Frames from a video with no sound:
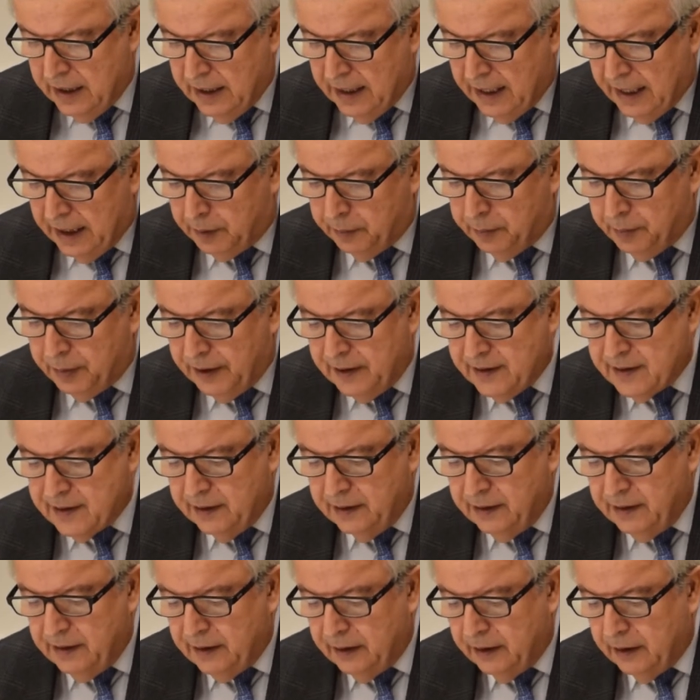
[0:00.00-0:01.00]
At
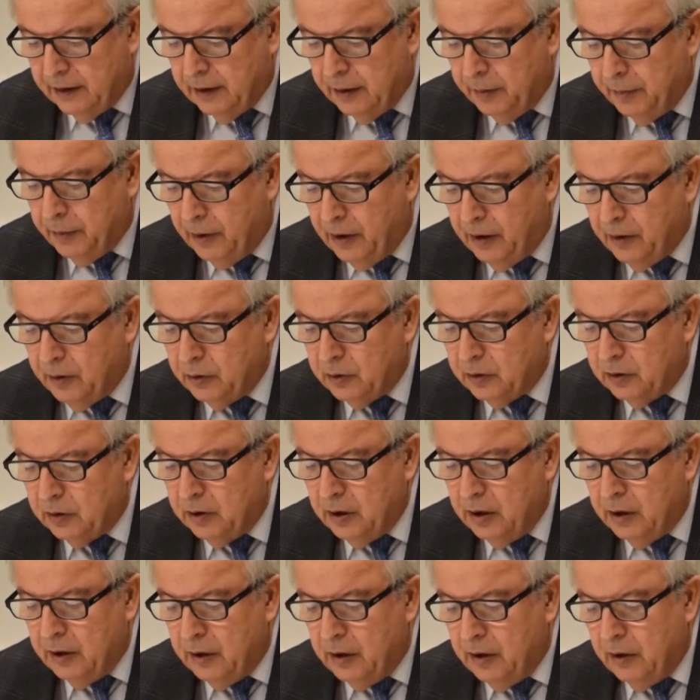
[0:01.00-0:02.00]
present, there are about
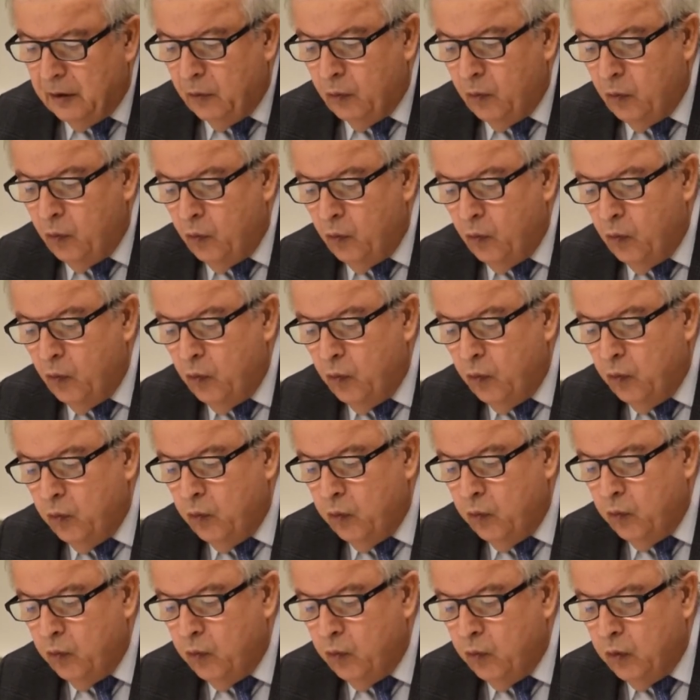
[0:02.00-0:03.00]

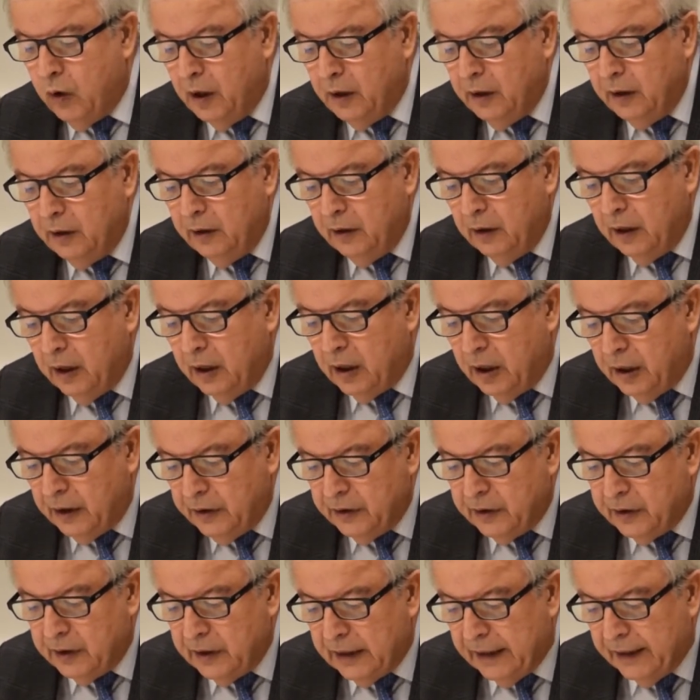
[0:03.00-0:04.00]

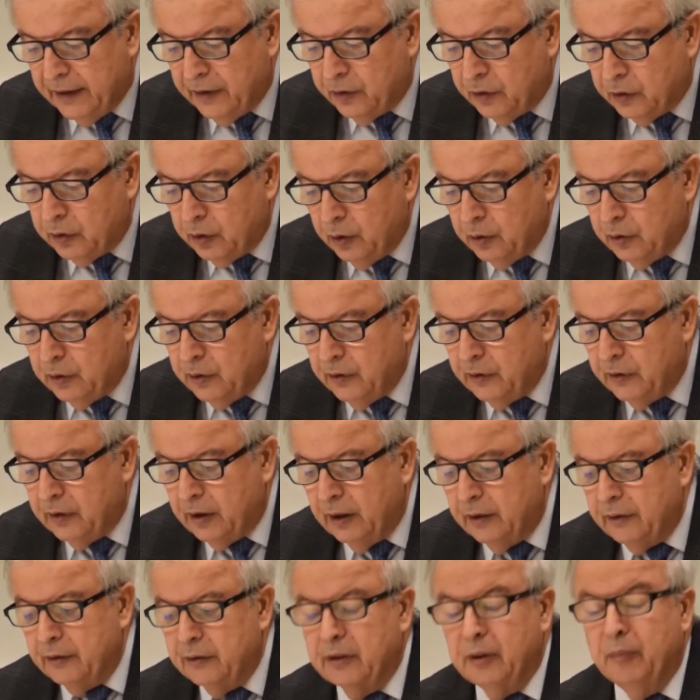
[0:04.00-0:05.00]

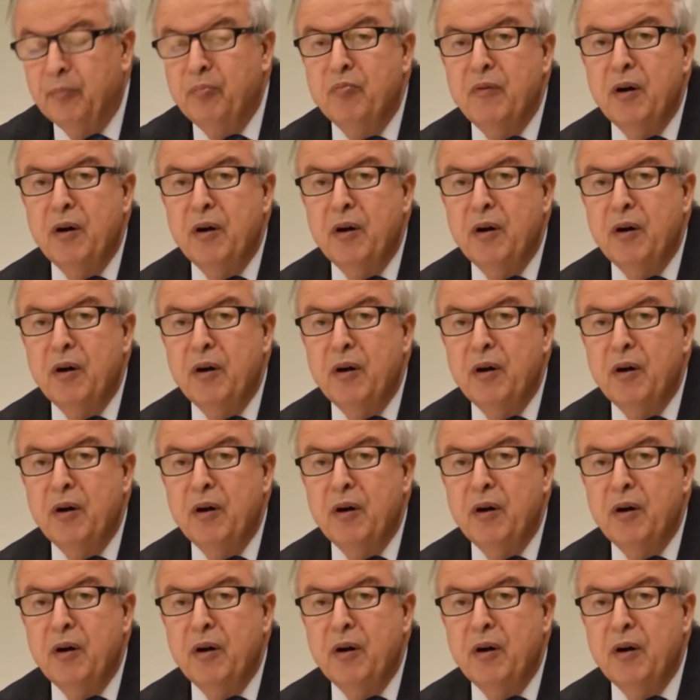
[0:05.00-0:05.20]
130,000